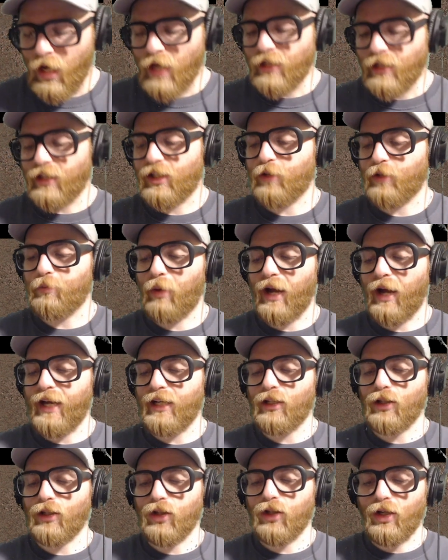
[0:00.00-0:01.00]

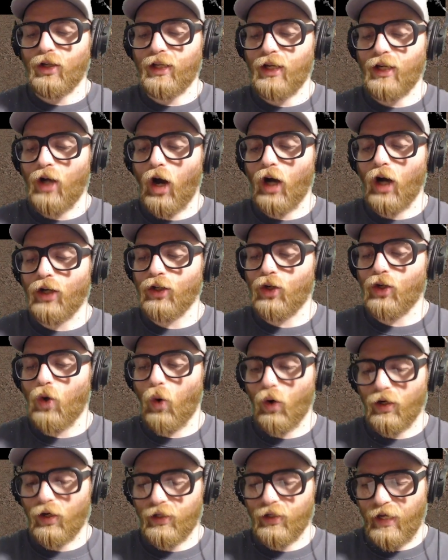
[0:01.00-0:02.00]
Despite looking
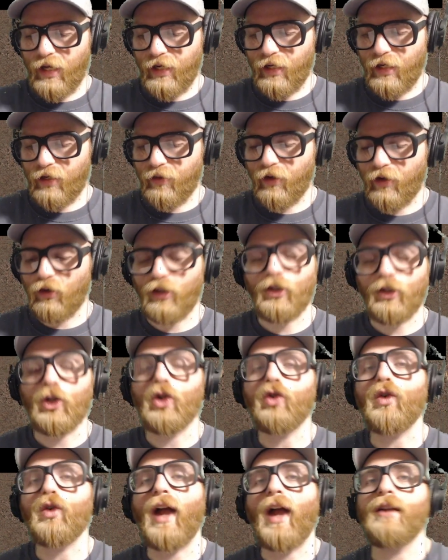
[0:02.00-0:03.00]
uncoordinated, they're
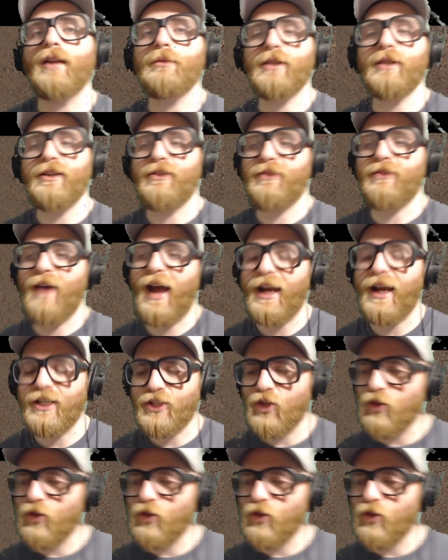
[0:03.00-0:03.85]
incredibly fast.